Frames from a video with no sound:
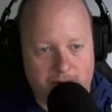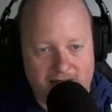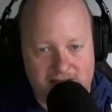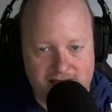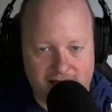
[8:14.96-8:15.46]

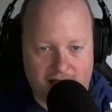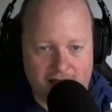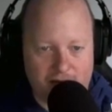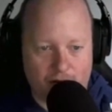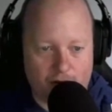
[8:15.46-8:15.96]
but
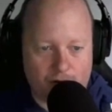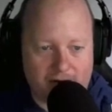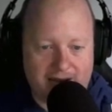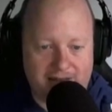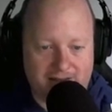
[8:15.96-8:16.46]
you can
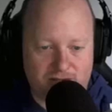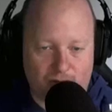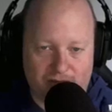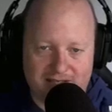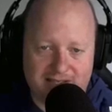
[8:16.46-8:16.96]
create this.
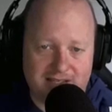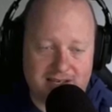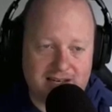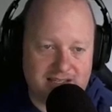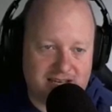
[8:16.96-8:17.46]
So this
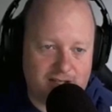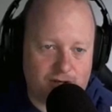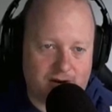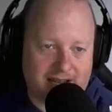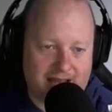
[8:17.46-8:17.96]
isn't a
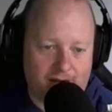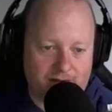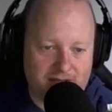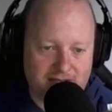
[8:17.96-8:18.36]
teacher account.